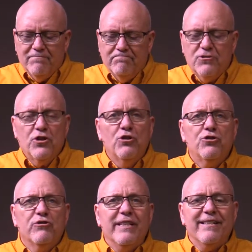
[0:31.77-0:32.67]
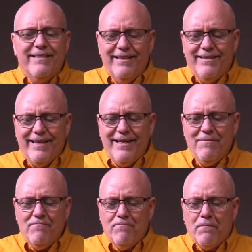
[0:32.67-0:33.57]
social distancing.
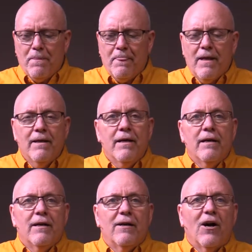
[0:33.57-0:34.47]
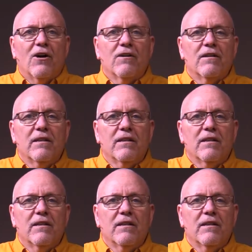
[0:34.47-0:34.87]
Our